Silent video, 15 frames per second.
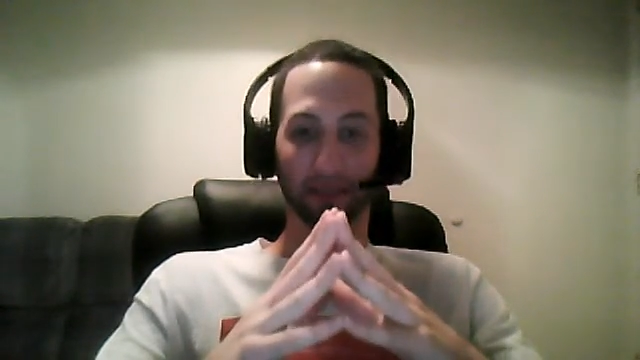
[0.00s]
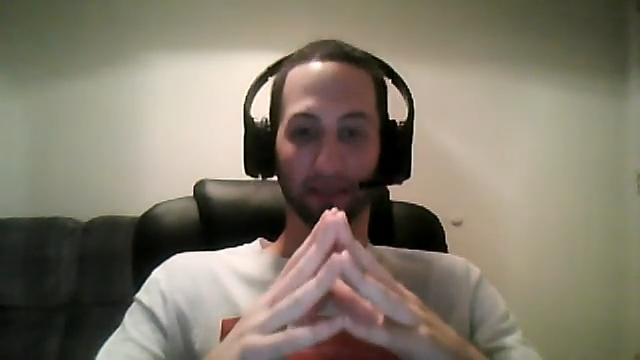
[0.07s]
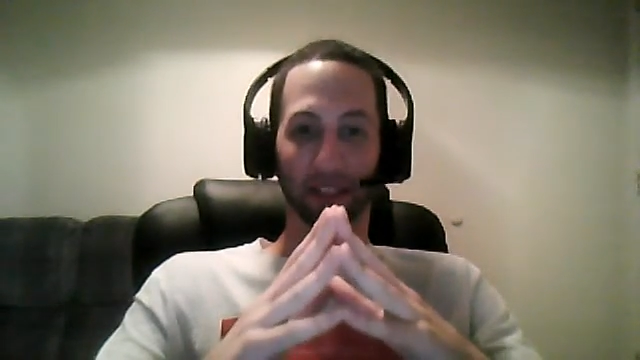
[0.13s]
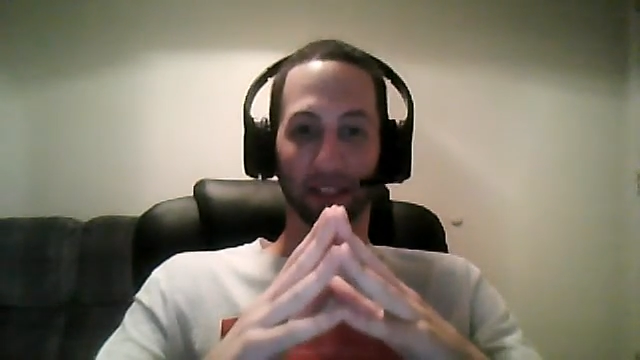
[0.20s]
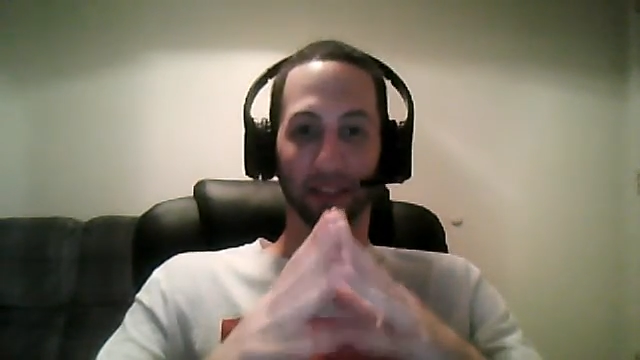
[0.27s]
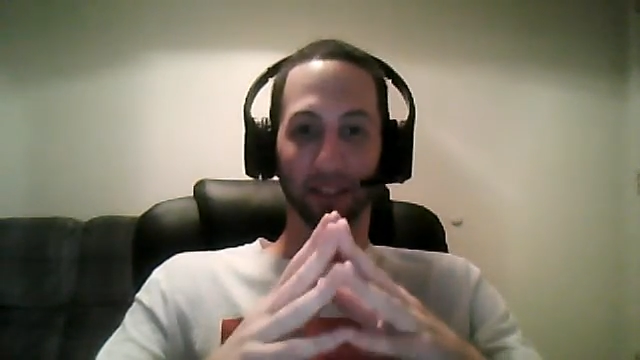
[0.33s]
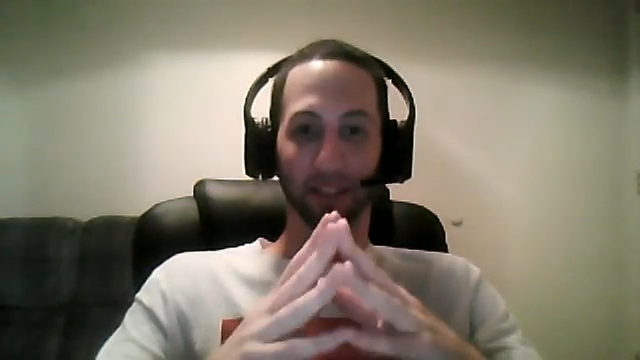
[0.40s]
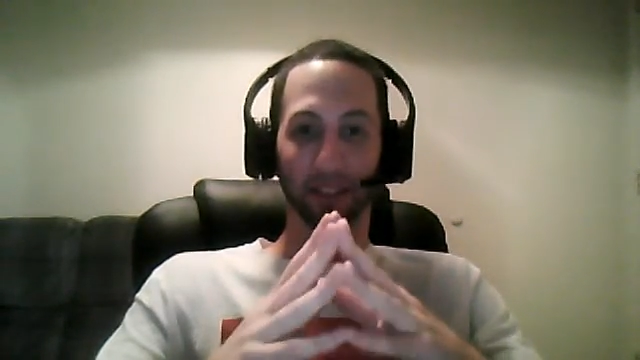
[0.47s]
by the
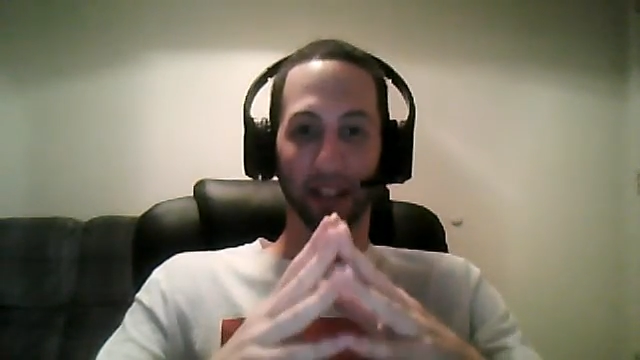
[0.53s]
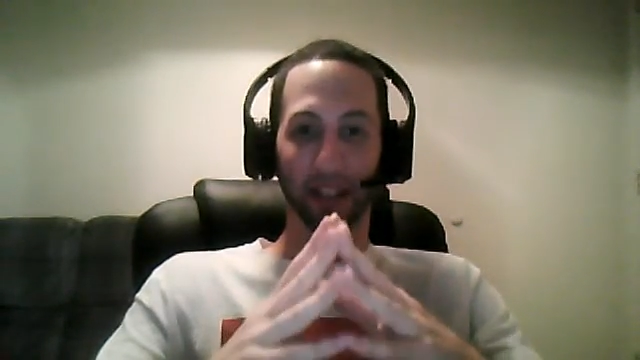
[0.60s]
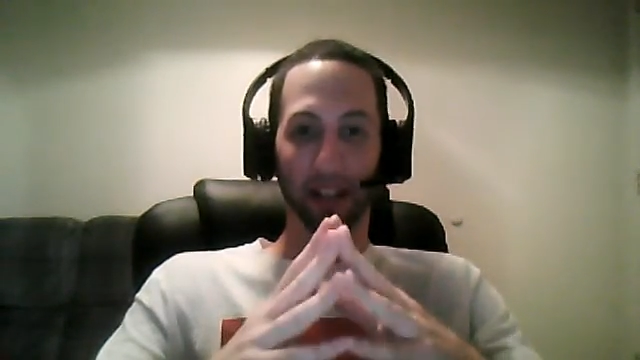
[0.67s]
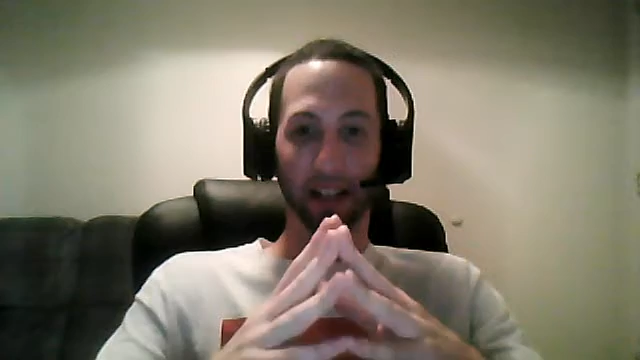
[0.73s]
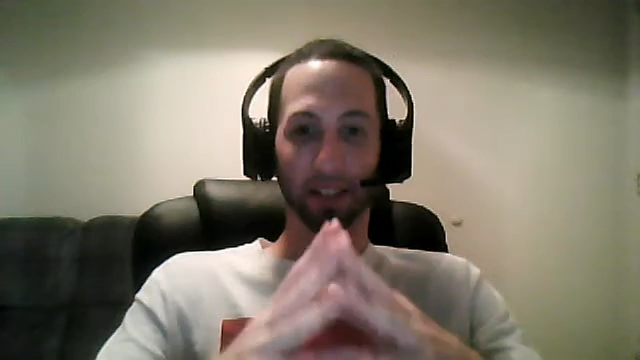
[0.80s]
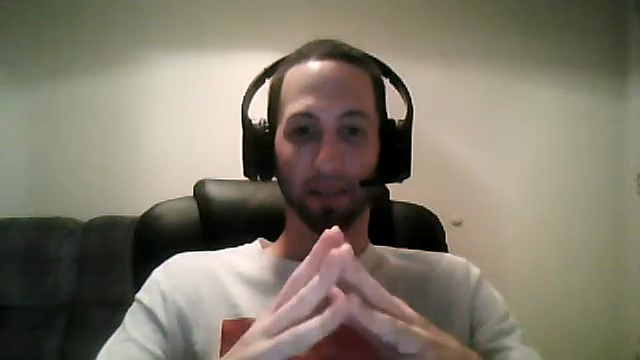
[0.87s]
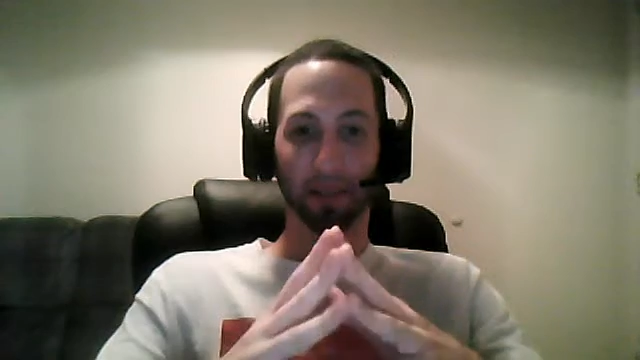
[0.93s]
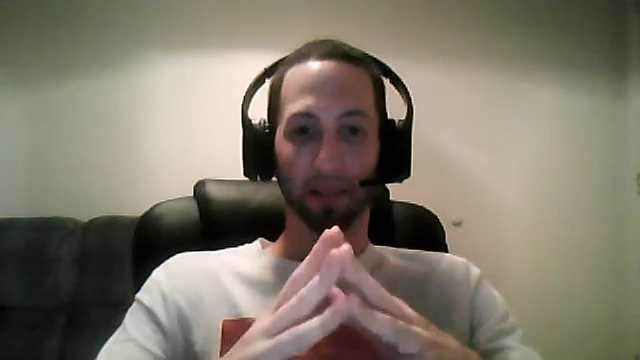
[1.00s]
fair
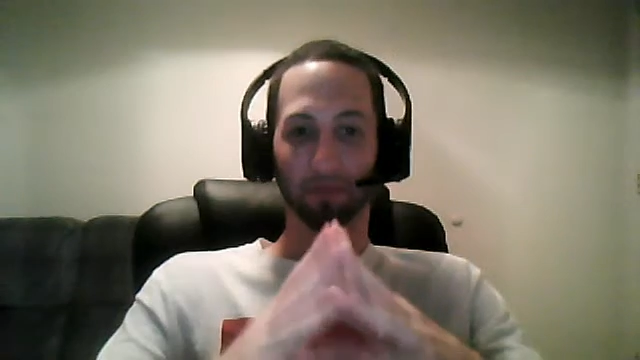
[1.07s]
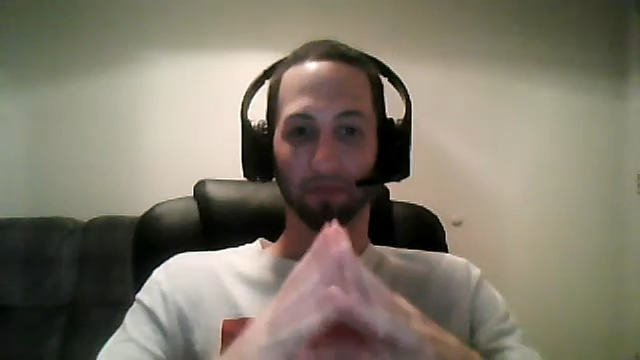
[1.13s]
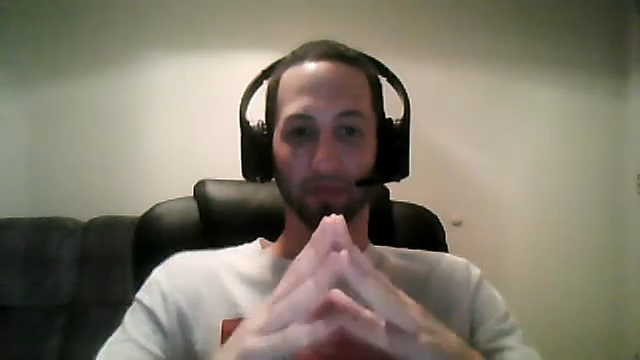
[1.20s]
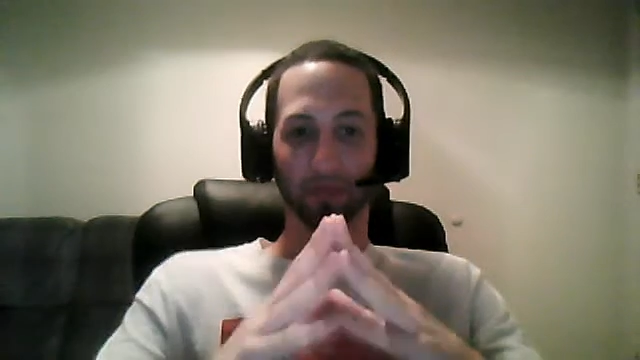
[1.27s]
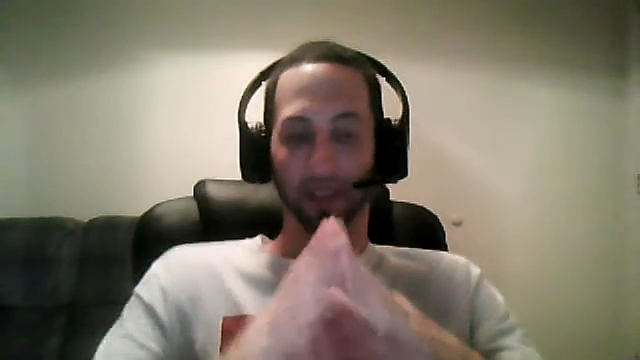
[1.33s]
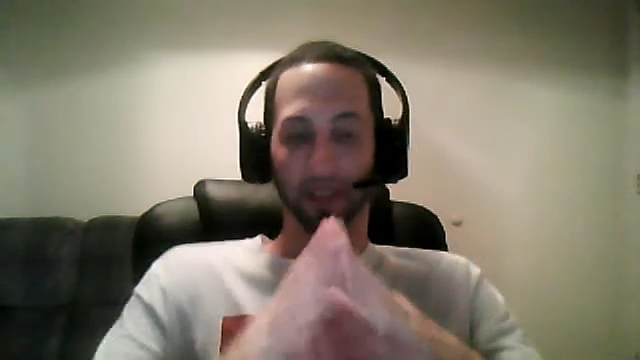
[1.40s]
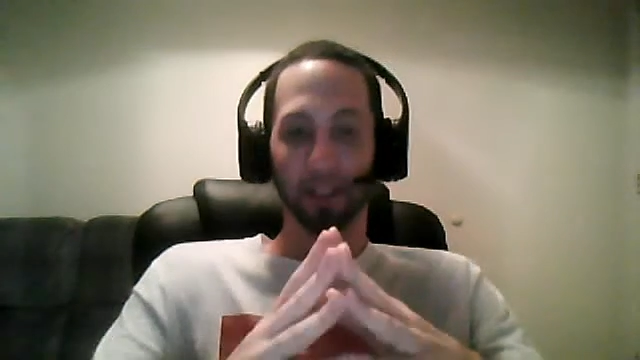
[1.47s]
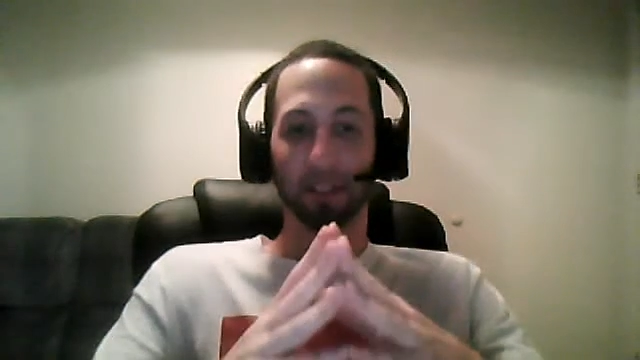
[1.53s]
tax?
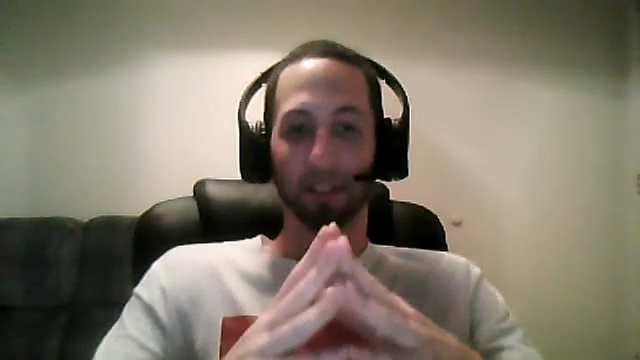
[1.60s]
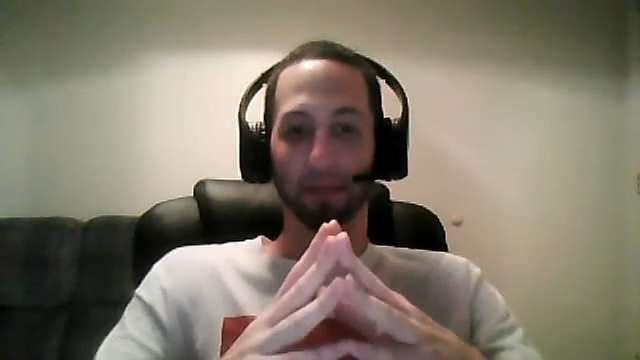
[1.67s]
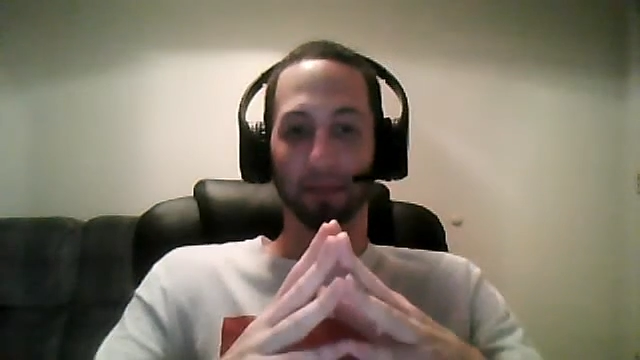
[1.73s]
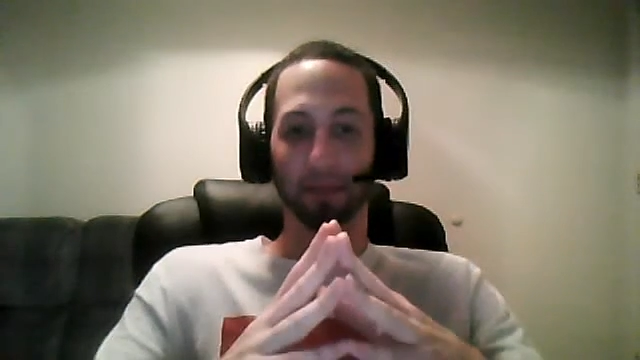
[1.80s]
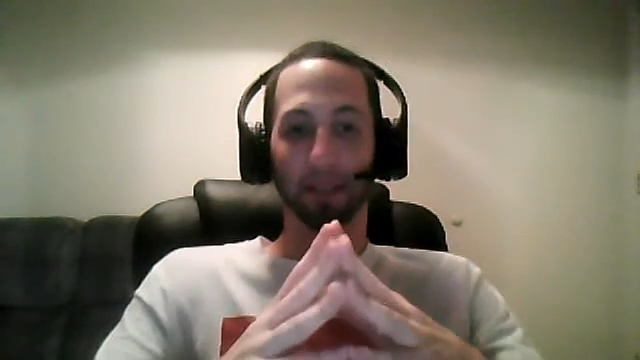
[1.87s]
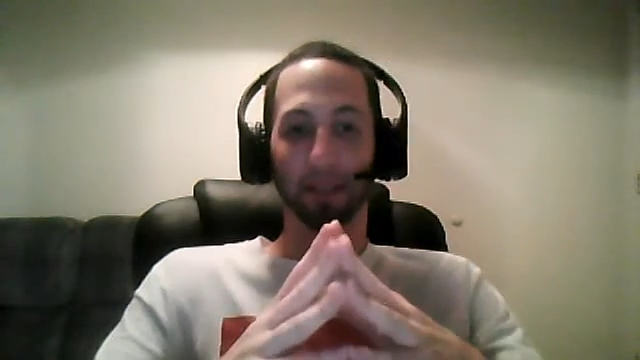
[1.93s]
No reason to be.